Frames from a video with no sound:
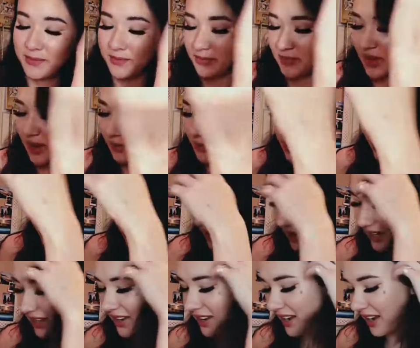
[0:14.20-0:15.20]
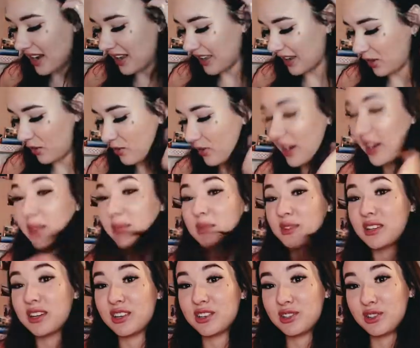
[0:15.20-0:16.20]
I'm sorry, I like ran
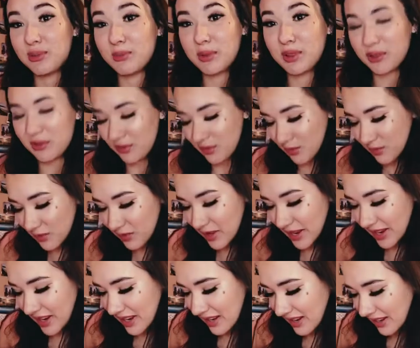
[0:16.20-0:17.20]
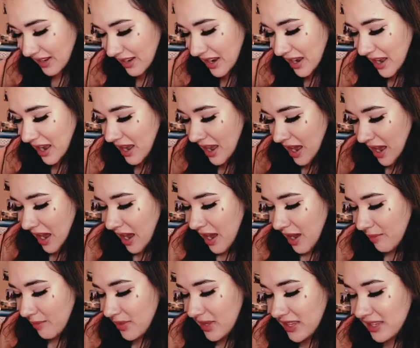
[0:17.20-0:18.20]
upstairs, so I'm a little lightheaded.
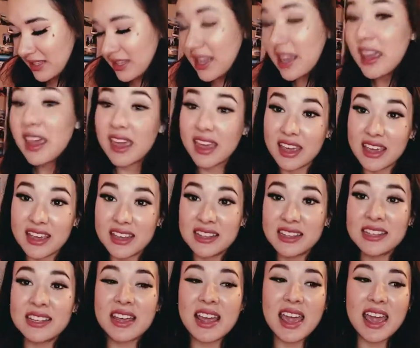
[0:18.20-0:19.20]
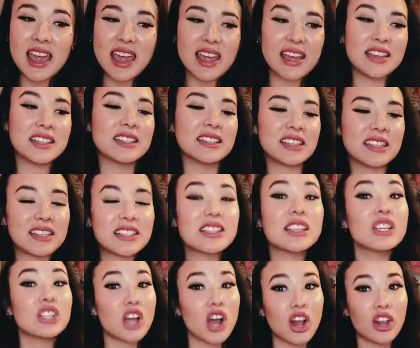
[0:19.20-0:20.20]
This is a
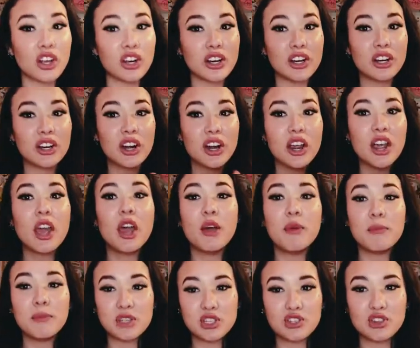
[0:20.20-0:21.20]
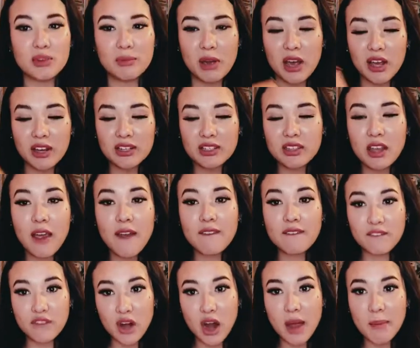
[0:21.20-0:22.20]
$60 mystery box
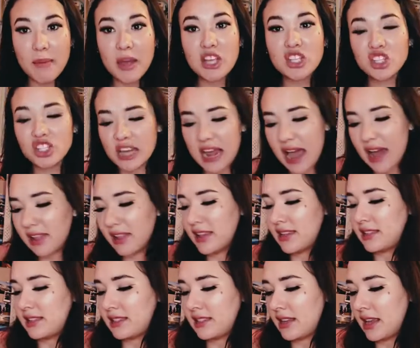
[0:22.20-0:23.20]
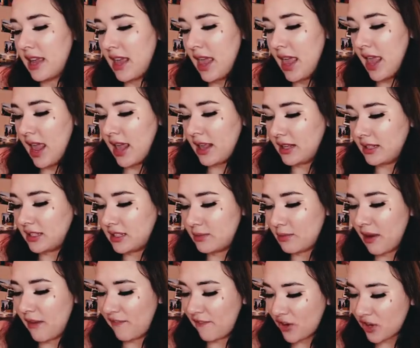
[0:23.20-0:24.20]
from Chalice. This is my
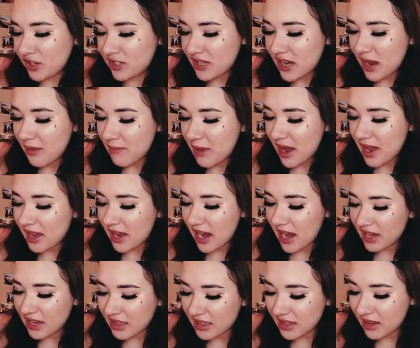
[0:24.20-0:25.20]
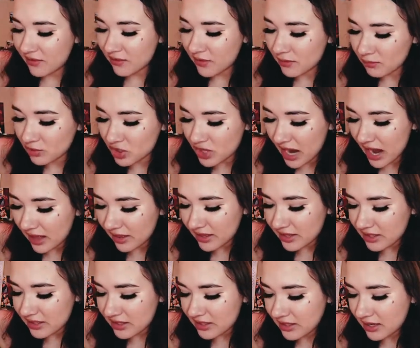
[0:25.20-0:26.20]
first time buying anything from
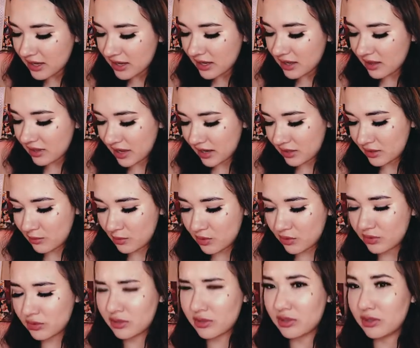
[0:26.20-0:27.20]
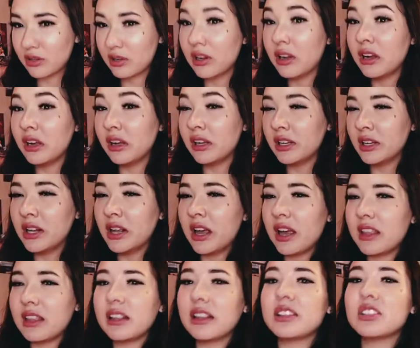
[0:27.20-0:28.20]
Chalice Collectibles. I
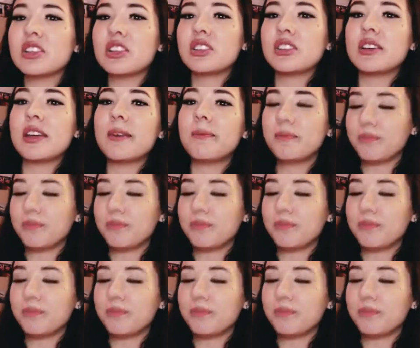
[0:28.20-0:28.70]
think that's how you say it.